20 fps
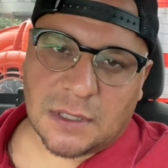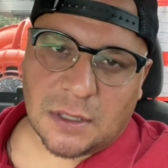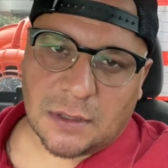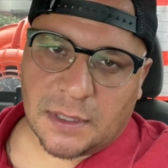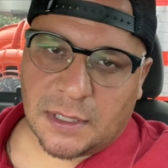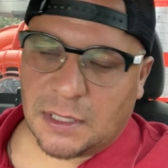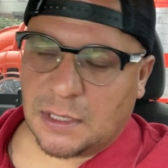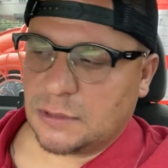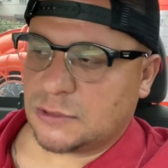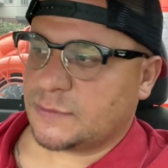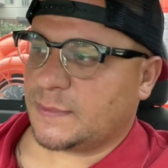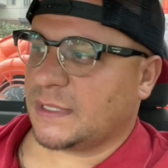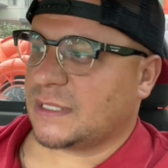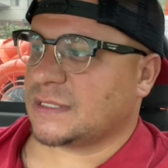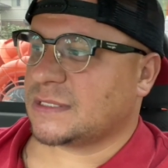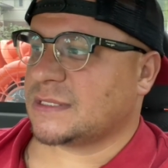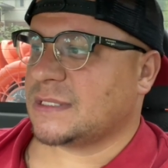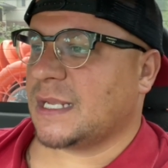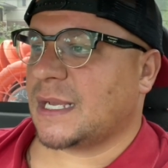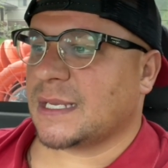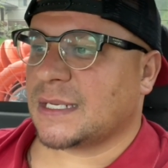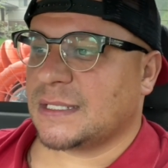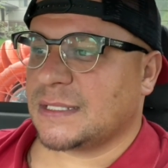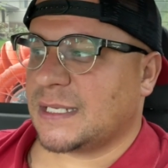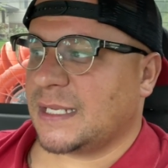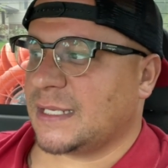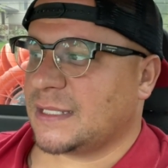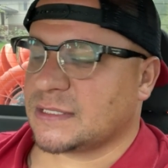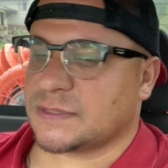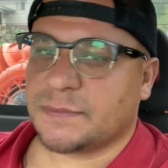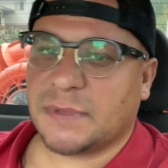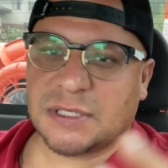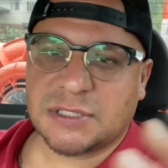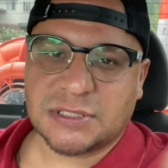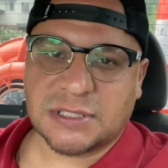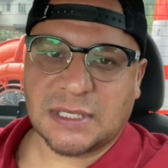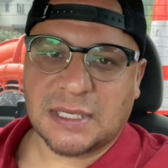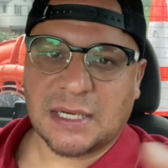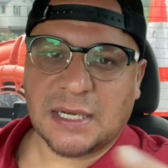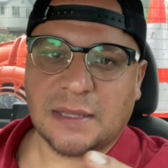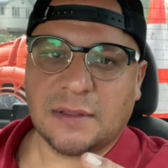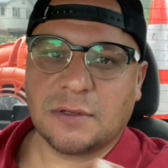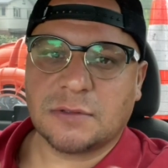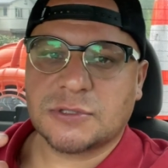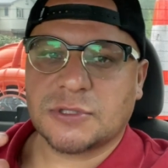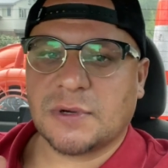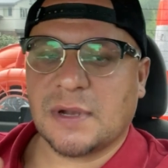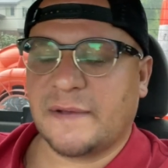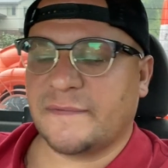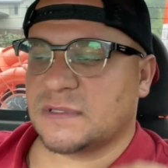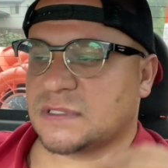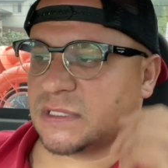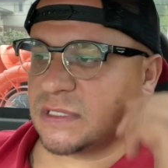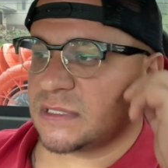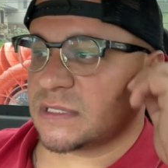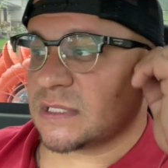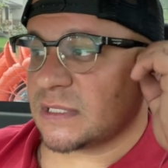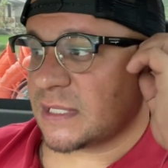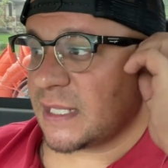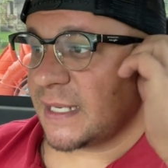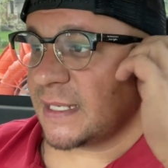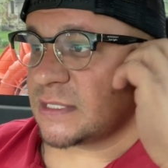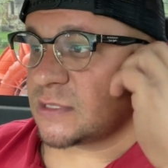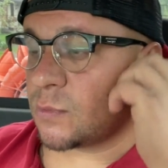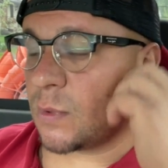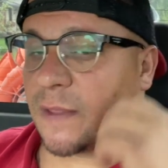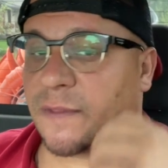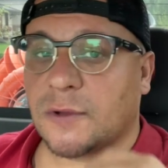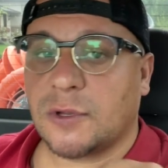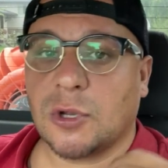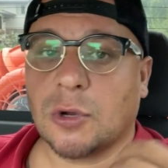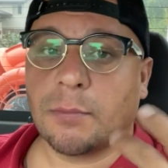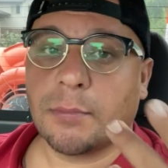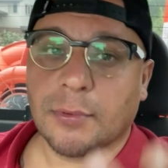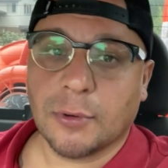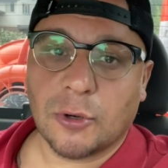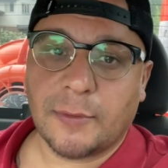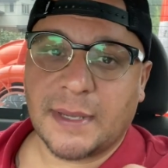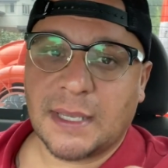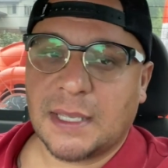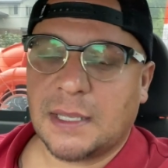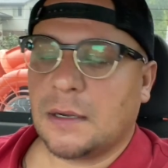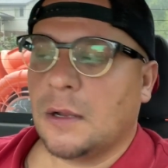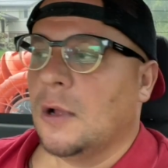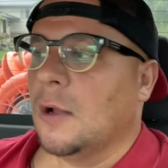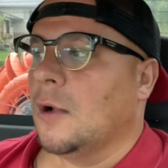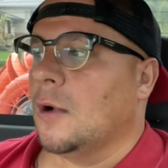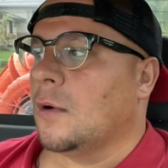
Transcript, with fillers: coating goes because it's not going to take as much to get in those crevices and things whether you're brooming it